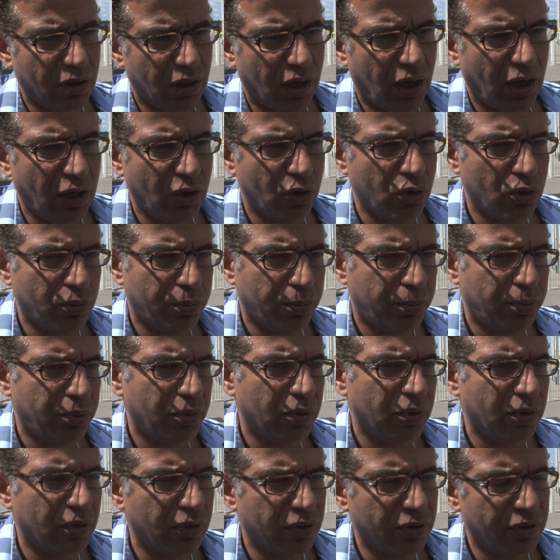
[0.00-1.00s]
I hope
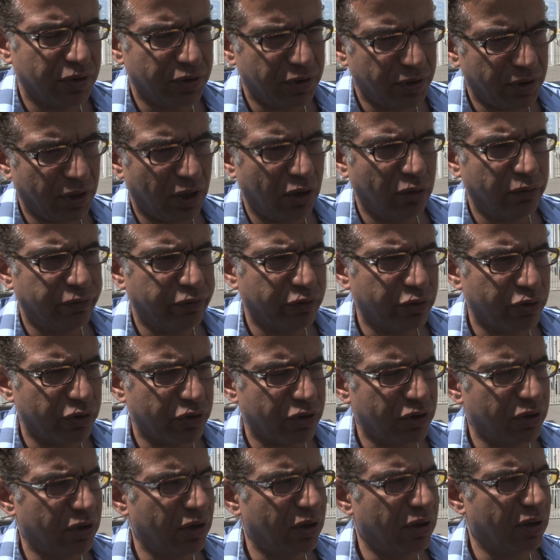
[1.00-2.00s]
now
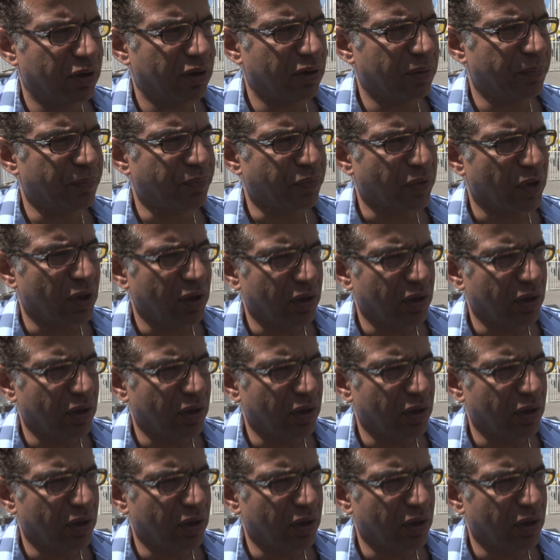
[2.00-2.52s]
for